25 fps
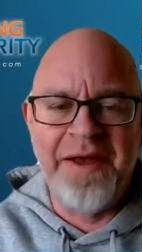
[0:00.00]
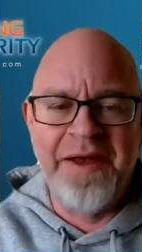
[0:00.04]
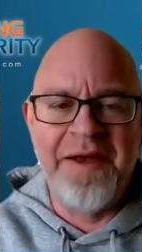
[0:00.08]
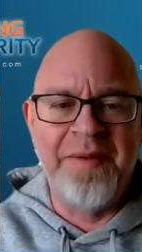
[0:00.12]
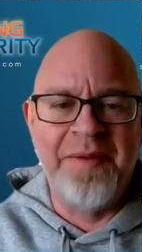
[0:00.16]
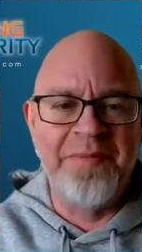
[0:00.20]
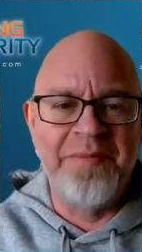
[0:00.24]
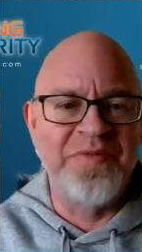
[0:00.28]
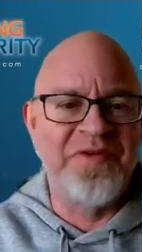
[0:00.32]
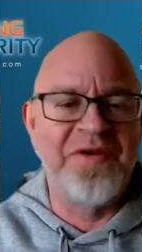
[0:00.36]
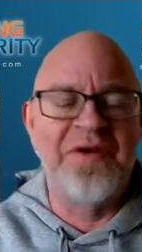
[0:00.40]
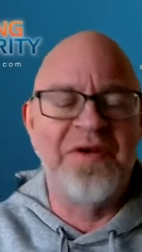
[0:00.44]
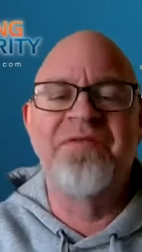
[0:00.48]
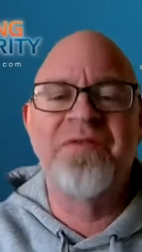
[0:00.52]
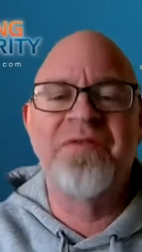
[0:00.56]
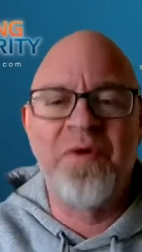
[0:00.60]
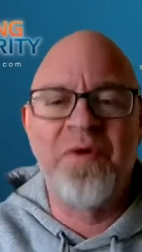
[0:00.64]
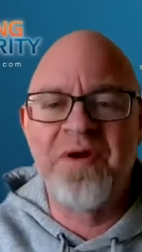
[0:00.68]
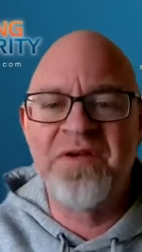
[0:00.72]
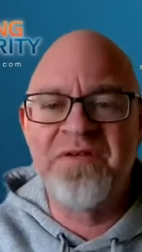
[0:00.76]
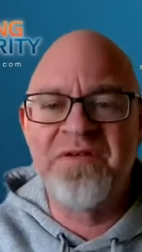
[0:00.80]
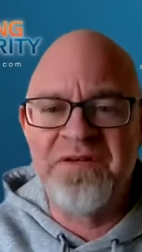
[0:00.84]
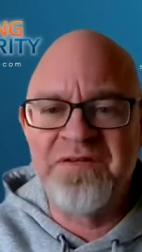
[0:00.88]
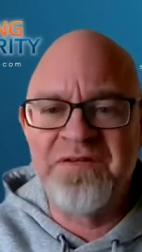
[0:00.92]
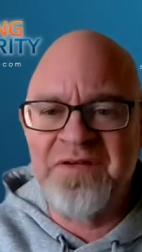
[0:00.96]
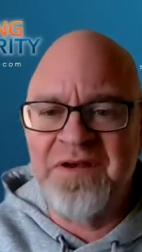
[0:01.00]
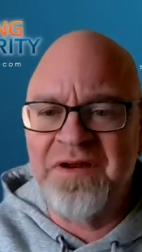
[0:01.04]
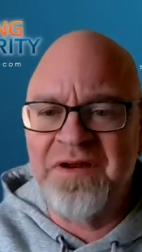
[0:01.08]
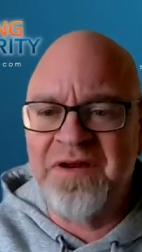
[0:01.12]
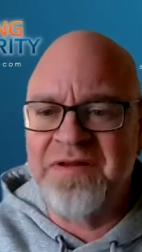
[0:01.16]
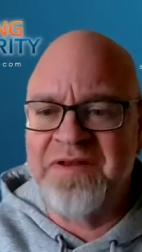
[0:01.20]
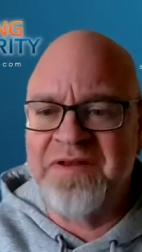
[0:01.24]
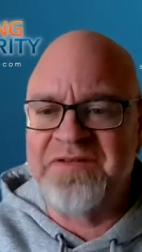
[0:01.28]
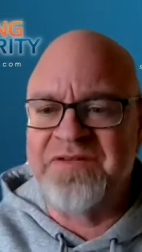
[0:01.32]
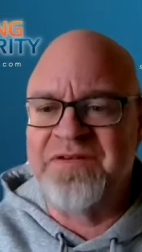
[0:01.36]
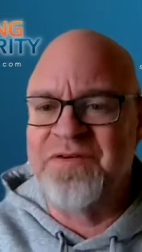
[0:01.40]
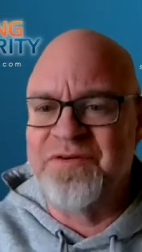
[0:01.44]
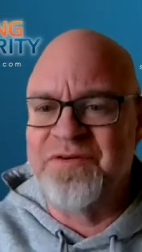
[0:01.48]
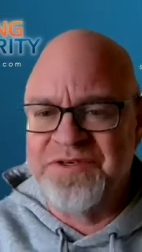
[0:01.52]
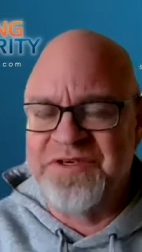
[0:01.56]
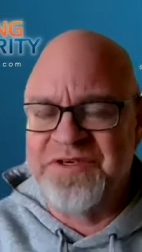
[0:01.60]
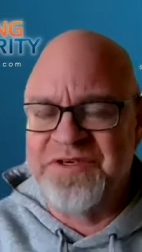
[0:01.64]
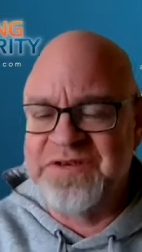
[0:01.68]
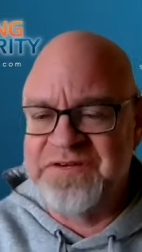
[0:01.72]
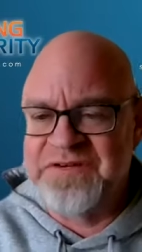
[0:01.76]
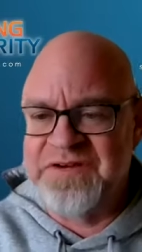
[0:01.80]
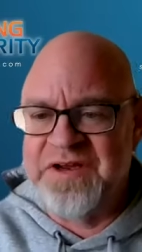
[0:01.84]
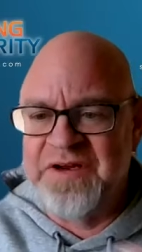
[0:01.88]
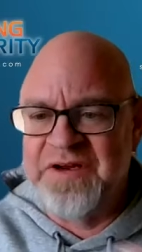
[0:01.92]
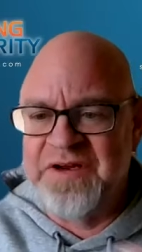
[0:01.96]
Um, so, of course, he's going to listen or
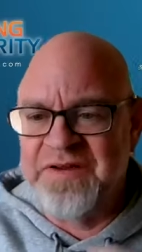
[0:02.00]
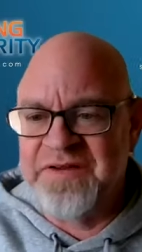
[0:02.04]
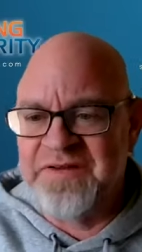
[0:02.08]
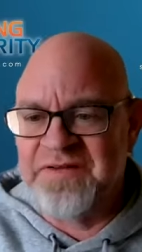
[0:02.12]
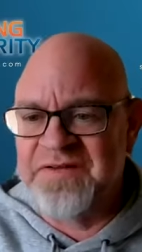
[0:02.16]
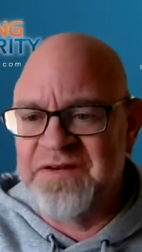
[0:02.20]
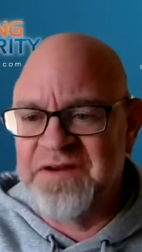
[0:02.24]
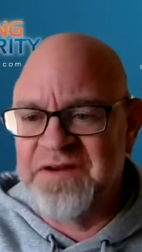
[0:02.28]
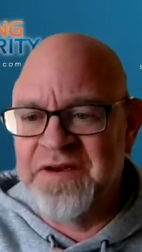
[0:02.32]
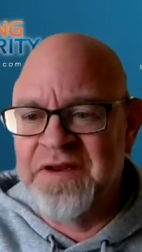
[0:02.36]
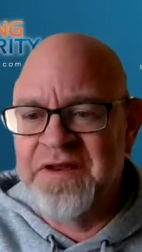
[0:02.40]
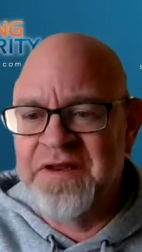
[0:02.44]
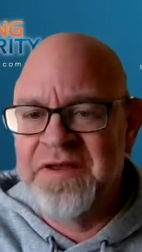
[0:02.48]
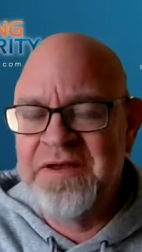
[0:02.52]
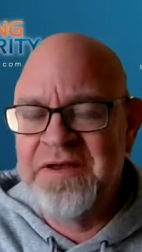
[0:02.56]
she's going to listen.